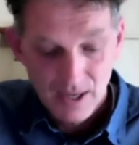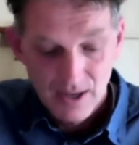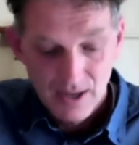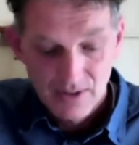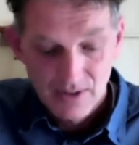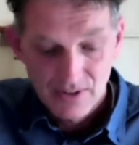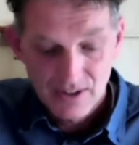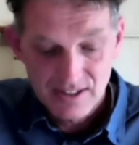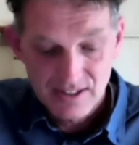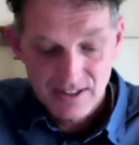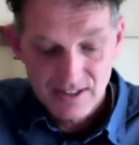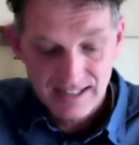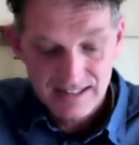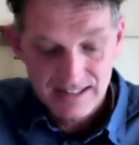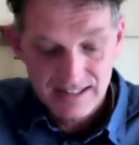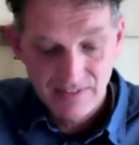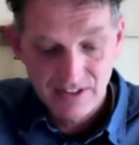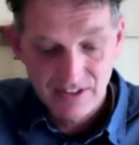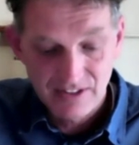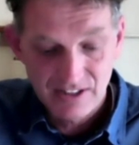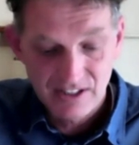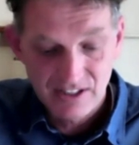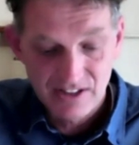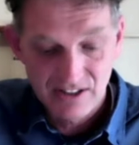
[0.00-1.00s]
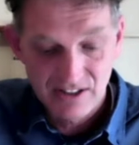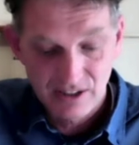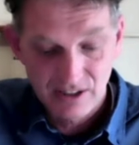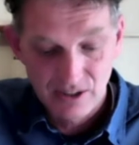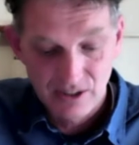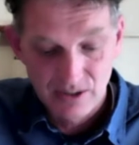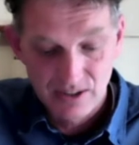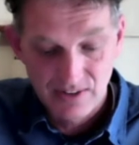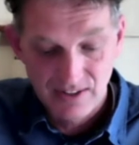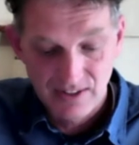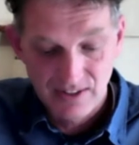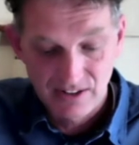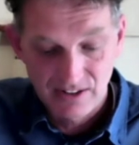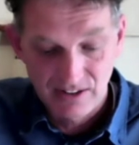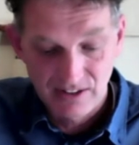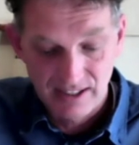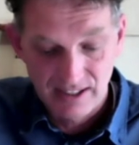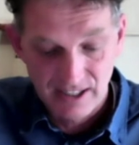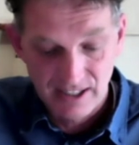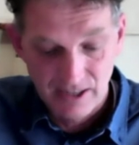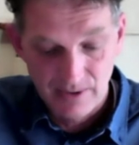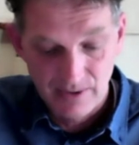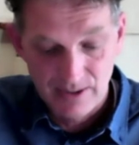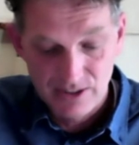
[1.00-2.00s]
These activities included things
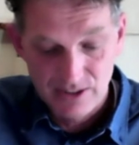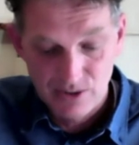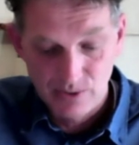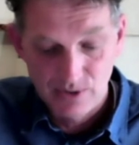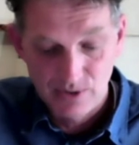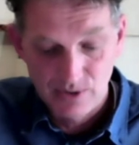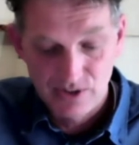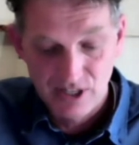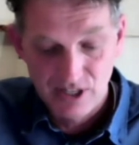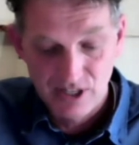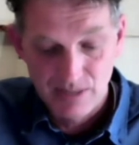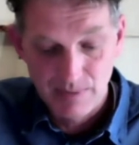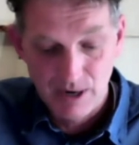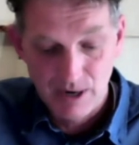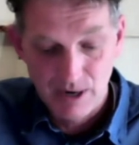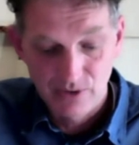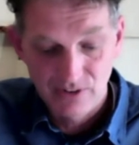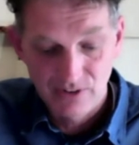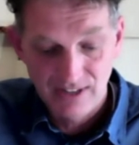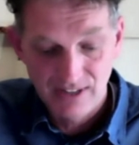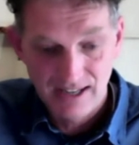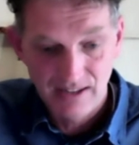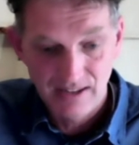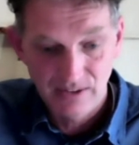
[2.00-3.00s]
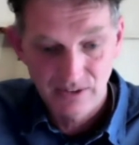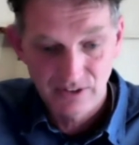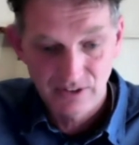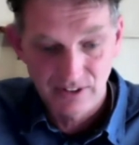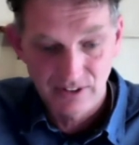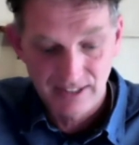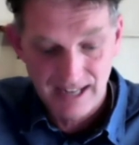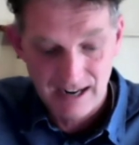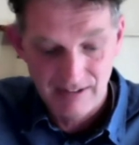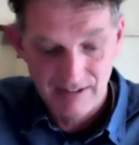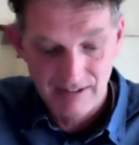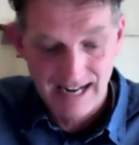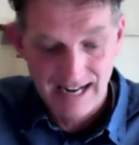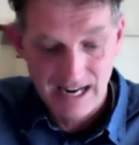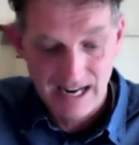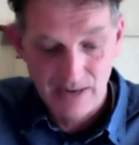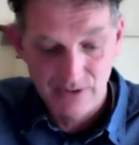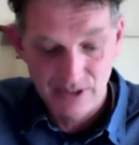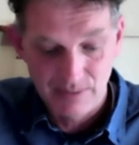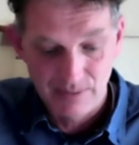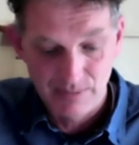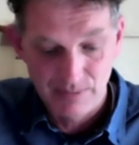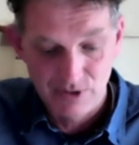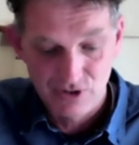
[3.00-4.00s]
like going to a team hotel to carry out
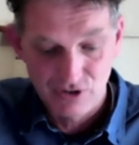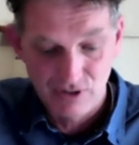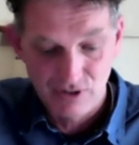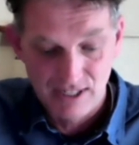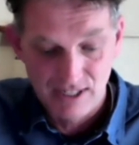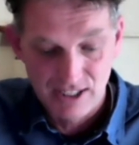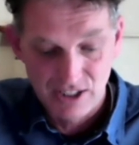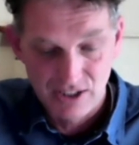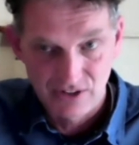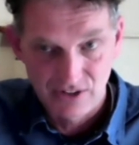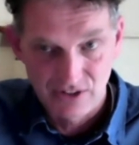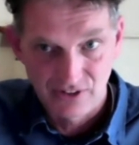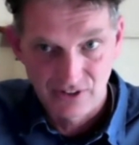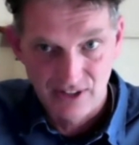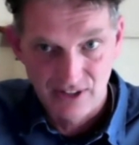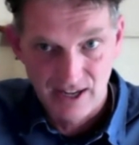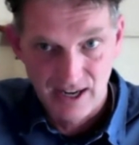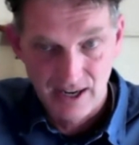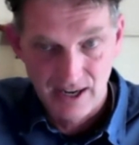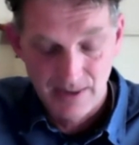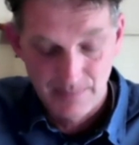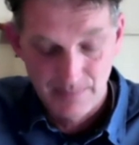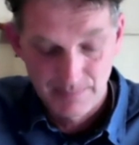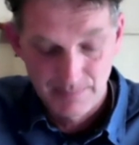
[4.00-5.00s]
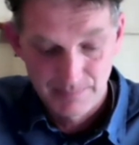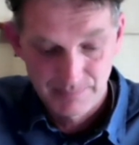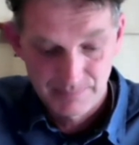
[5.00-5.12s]
demonstrations there.